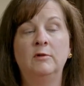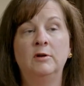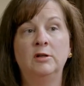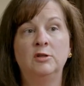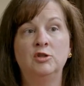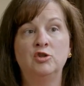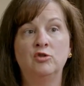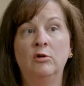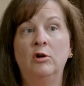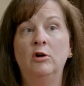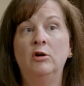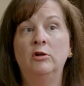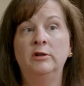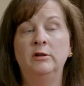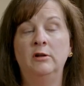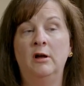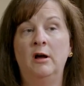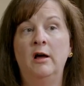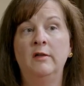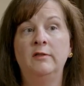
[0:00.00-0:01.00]
controlled
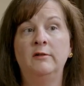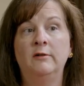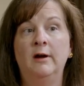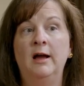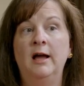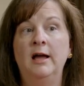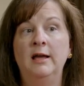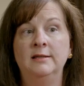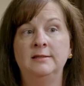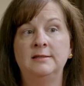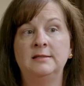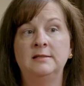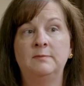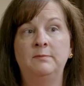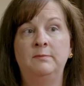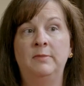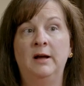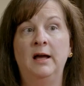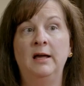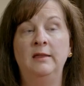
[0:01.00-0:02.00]
and authorized
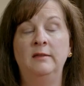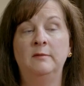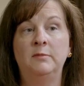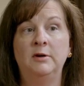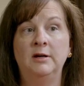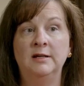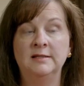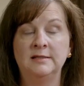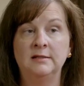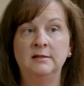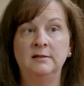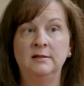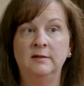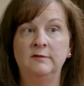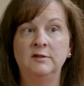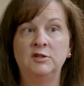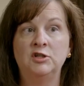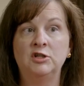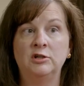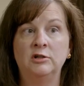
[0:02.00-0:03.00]
by the president
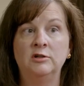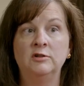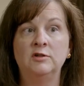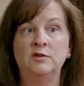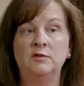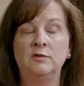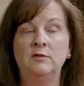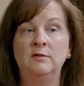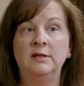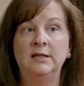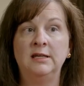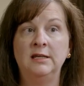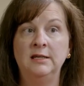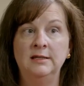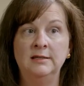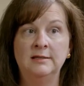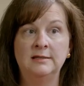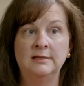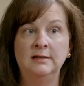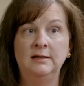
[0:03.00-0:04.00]
of the church through the
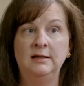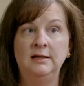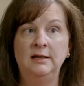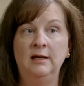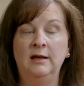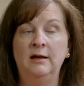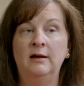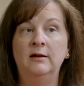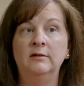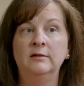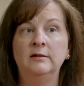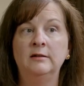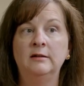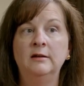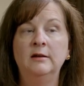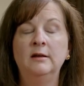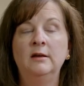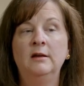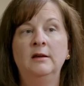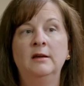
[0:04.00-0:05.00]
keys that he held.
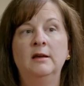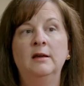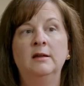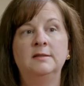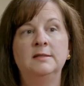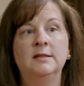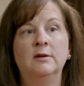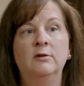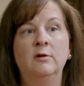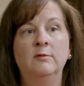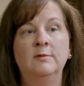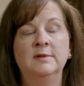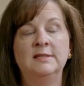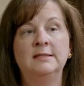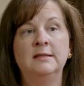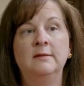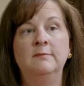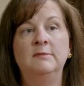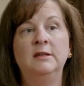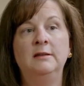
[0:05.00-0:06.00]
And so it was
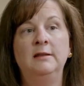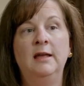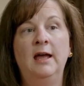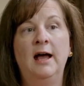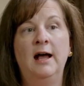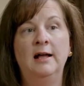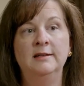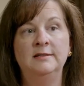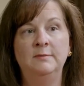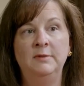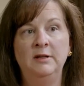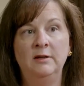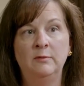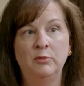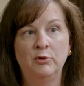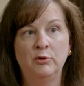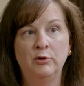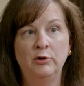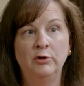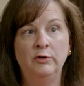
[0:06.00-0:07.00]
something that had to be
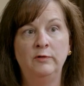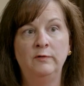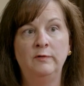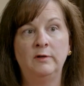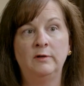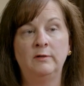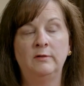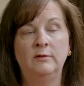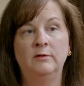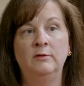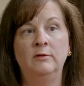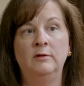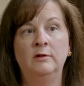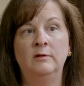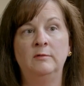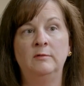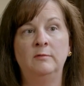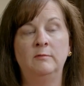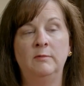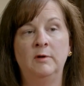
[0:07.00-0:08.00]
approved through
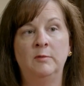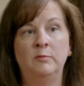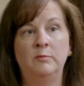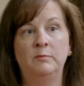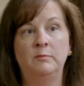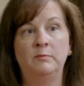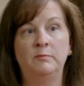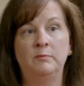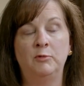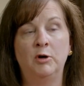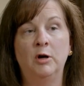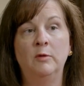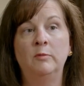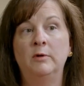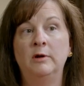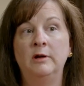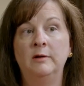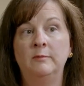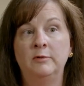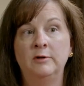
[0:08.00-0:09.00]
the
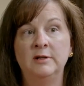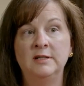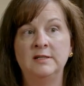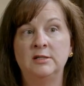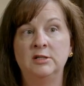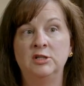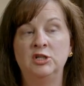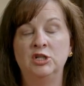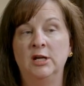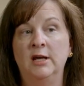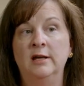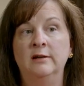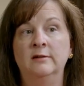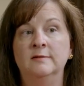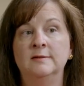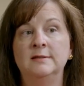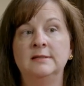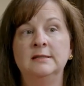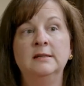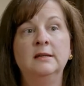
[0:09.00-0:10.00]
appropriate priesthood
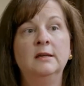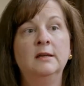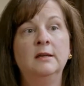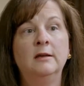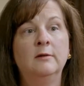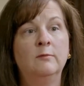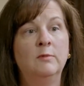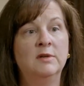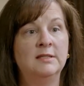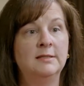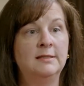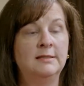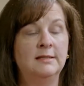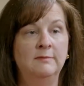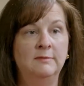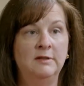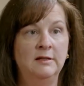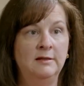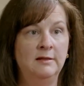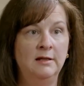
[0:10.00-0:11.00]
channels. It wasn't
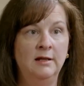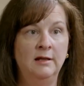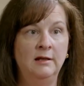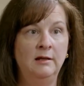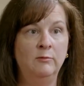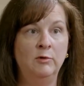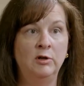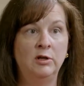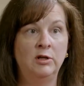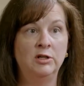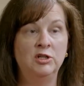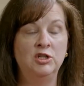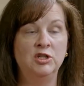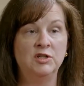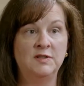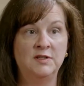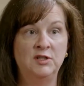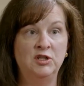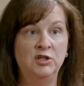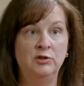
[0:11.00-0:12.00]
something that anyone could
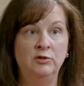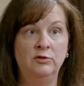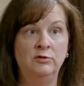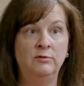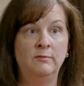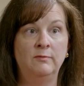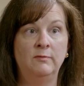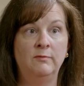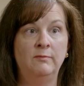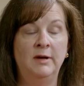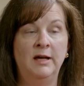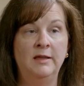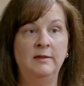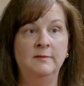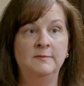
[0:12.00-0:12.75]
just do by